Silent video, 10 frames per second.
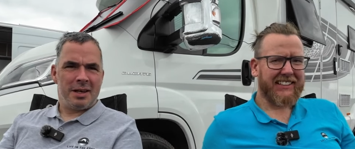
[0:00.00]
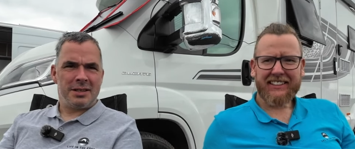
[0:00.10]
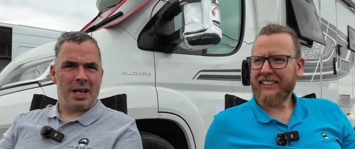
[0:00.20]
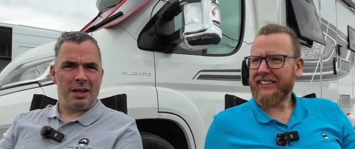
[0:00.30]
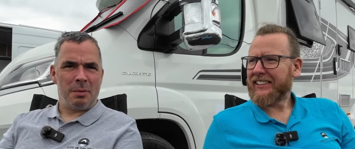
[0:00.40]

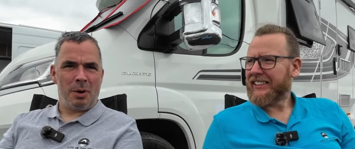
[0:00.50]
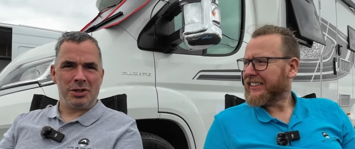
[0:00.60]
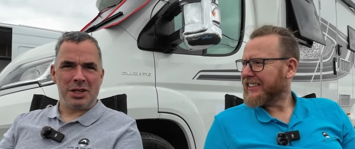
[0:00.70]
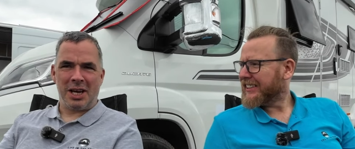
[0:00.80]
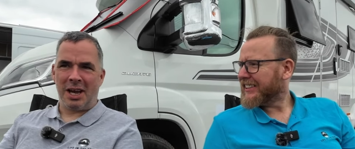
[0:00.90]
Speaker 1: sadly,
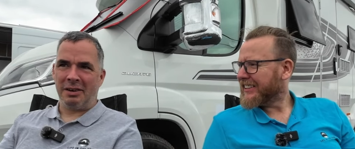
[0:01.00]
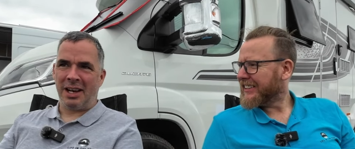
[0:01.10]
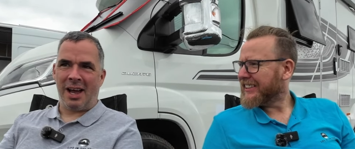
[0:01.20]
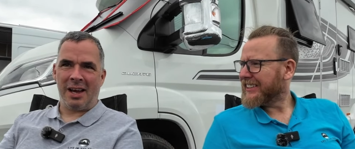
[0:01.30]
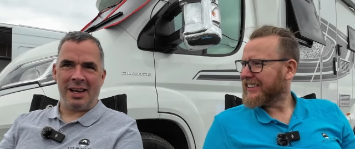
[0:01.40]
what's occurring
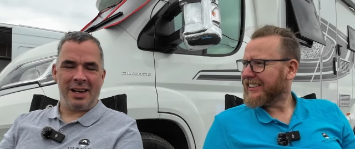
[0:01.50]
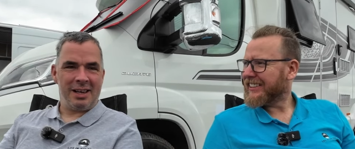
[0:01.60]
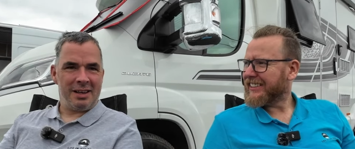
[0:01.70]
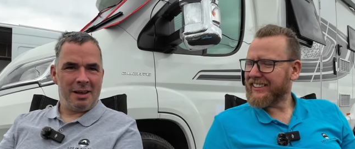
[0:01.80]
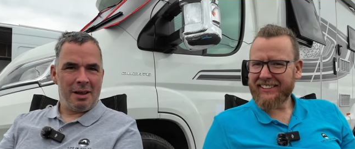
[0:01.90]
out here,
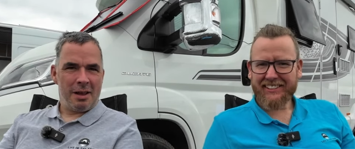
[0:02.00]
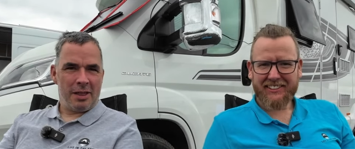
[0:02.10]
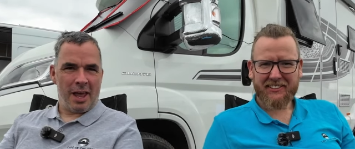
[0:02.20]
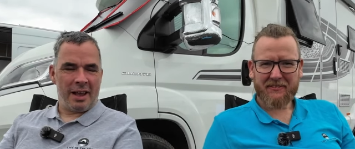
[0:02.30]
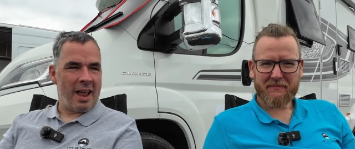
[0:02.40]

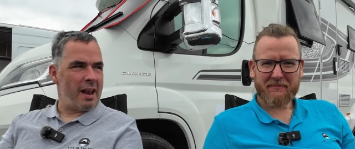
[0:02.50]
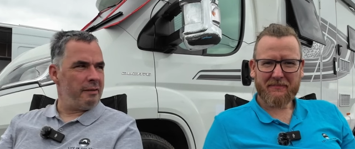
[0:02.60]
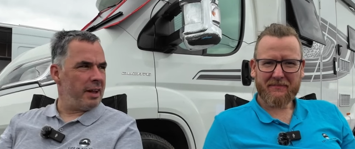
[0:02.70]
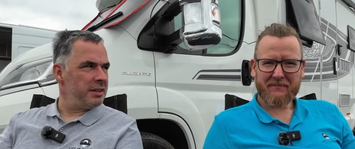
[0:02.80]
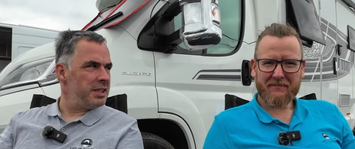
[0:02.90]
they're
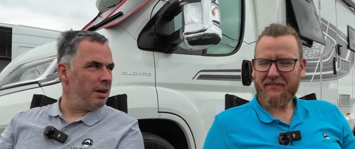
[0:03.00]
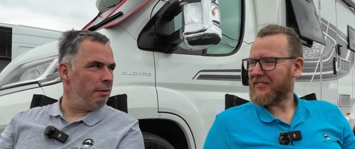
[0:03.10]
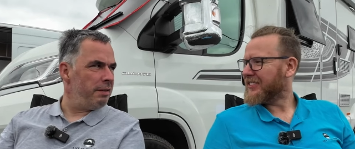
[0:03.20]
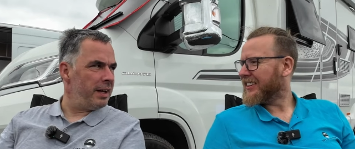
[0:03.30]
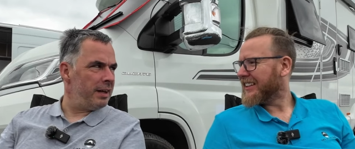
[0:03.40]
gallivanting
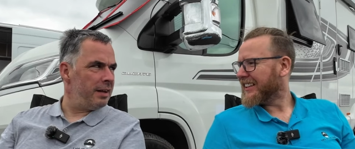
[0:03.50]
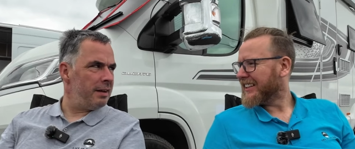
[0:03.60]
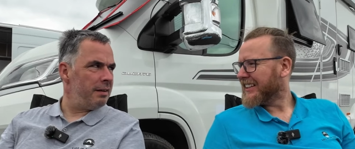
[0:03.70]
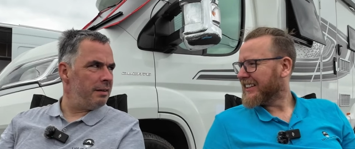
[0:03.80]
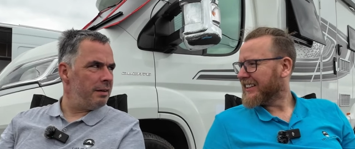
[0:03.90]
off in
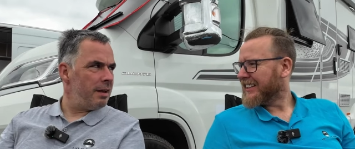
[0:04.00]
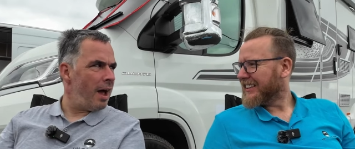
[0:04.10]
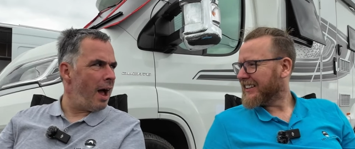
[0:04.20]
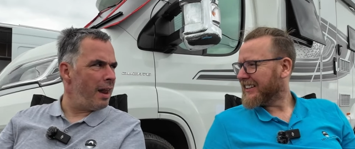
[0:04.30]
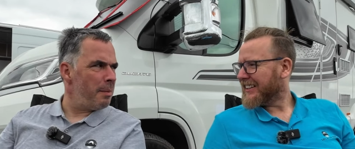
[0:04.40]

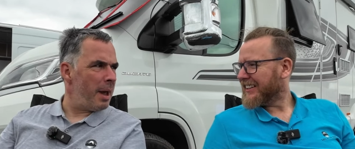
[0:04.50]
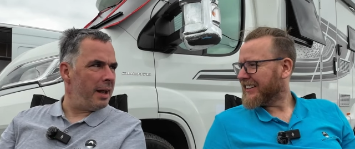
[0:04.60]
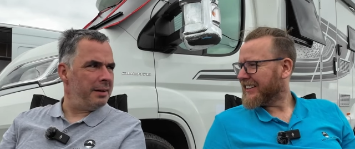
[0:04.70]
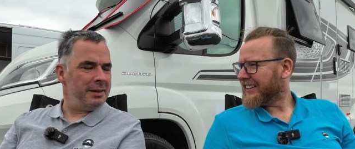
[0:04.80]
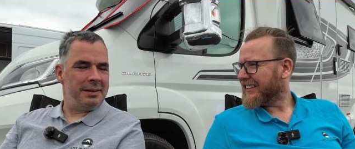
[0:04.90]
Isle of
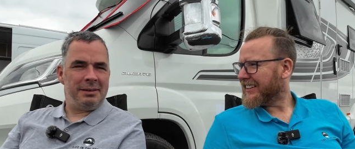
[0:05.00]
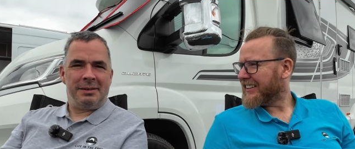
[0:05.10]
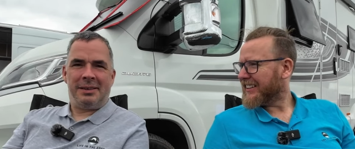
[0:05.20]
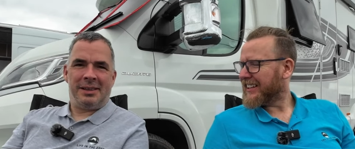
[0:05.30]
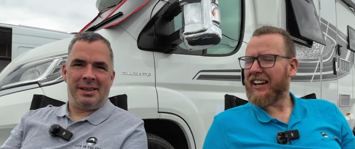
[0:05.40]
Man.
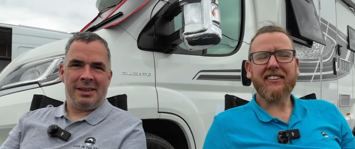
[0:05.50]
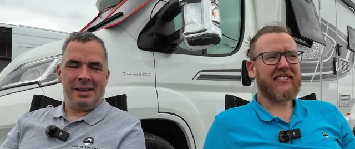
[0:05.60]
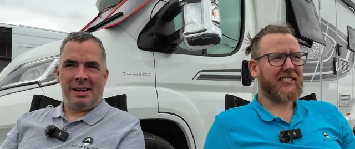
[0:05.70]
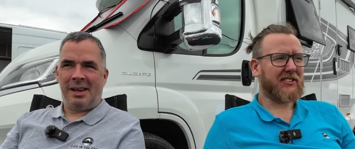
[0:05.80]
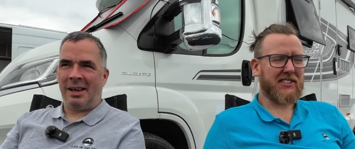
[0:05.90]
Speaker 2: Yeah.
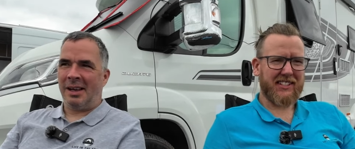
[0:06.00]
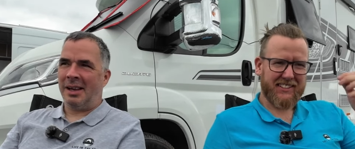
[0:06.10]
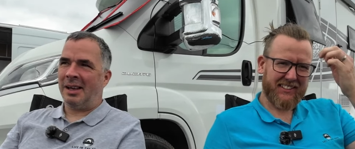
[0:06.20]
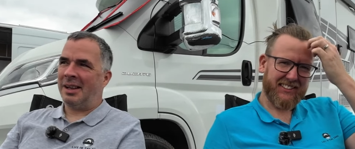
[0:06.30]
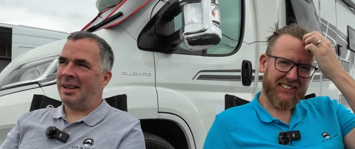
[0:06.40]

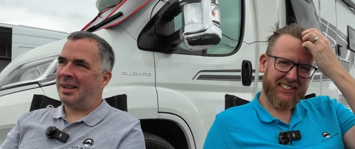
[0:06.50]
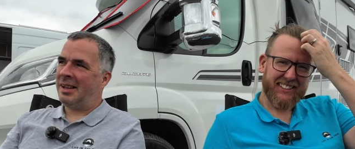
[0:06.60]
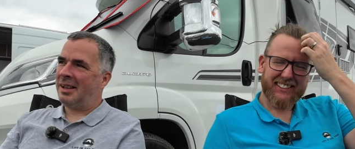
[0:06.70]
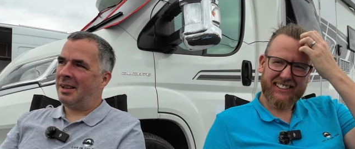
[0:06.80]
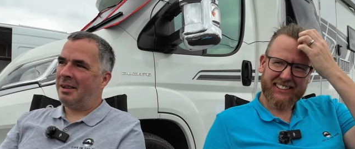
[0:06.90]
Uh,
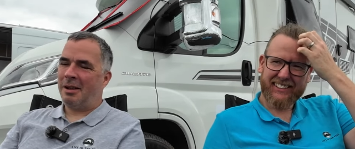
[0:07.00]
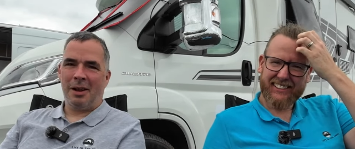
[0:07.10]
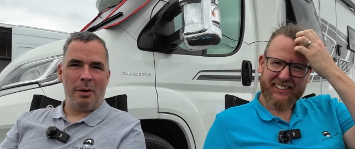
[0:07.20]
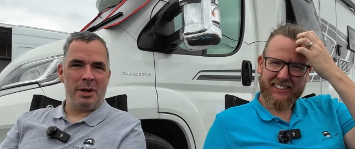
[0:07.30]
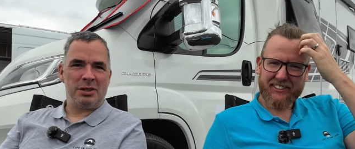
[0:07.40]

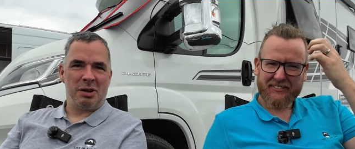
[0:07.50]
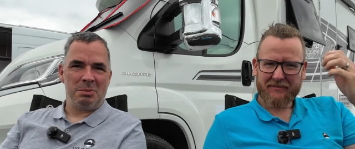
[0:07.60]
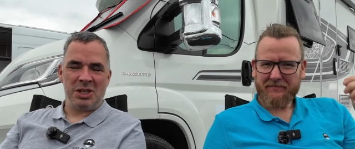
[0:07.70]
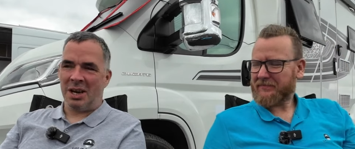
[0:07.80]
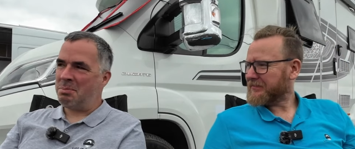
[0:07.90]
Speaker 1: Lewis
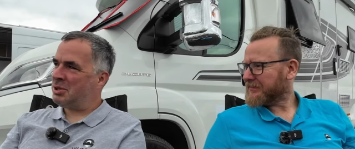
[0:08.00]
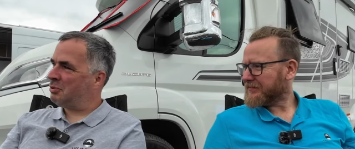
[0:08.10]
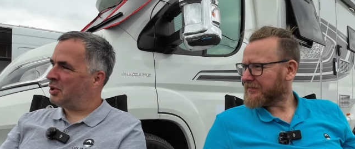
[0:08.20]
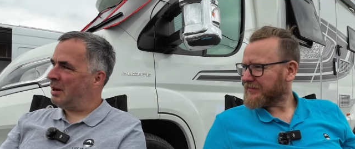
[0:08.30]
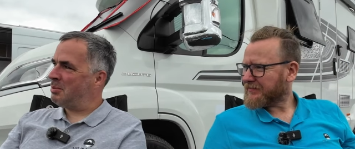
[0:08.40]
from Dream,
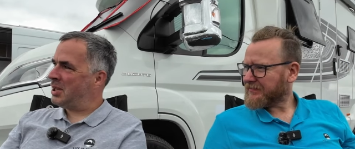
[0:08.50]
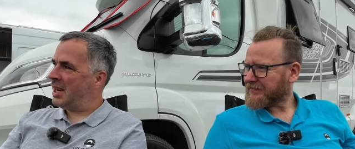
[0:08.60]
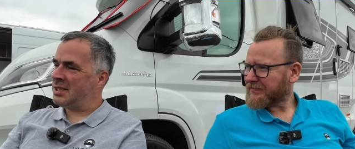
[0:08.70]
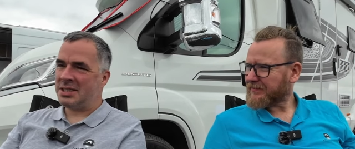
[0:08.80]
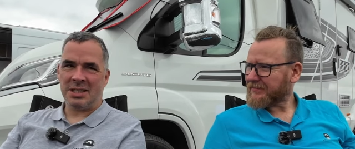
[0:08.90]
Dream
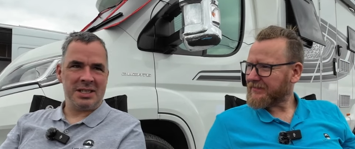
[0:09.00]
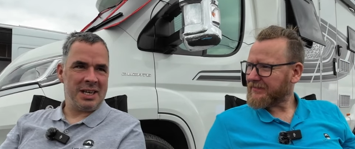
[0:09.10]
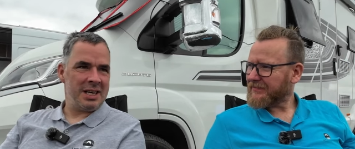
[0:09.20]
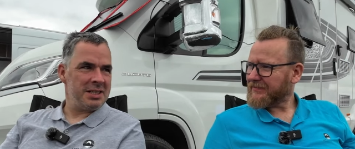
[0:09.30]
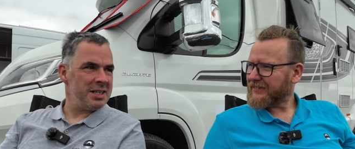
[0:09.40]
Chasers is
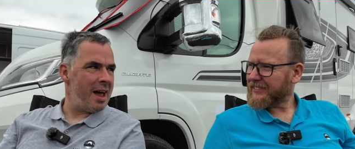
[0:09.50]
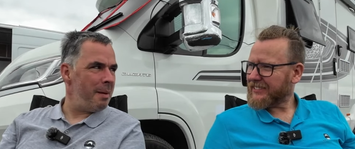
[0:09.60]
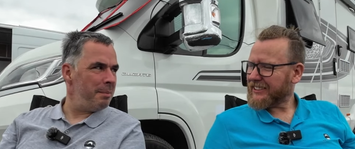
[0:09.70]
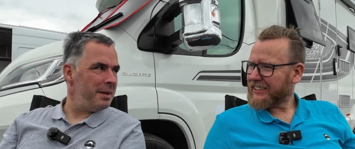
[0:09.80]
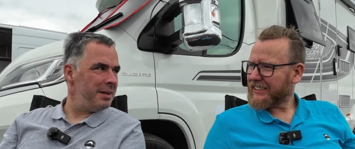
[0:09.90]
here,
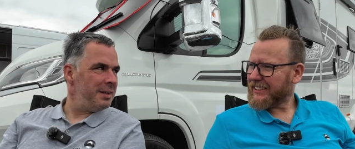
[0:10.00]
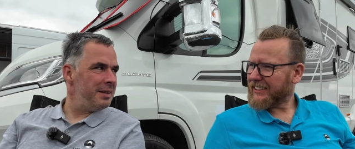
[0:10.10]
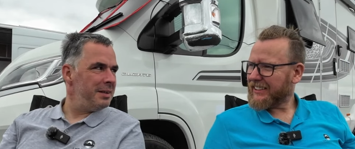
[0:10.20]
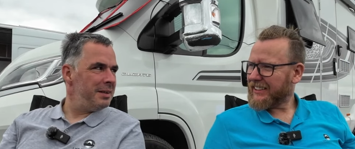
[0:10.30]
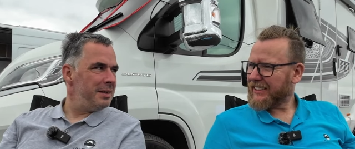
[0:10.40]
Sam,
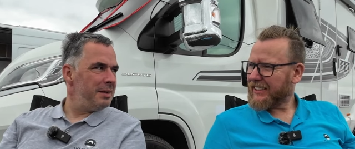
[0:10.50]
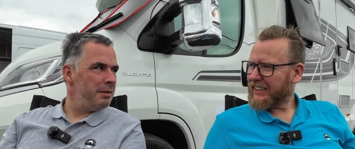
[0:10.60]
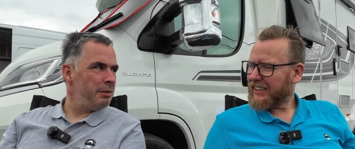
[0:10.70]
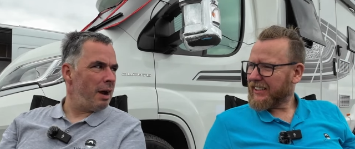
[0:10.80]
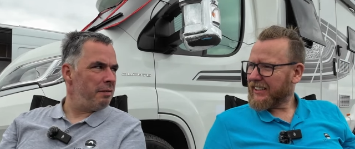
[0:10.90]

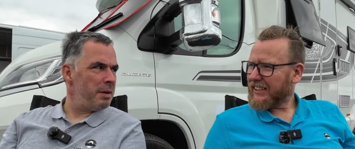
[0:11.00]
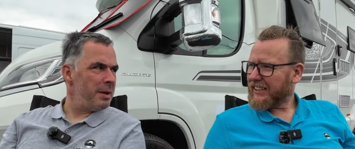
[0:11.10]
Crafty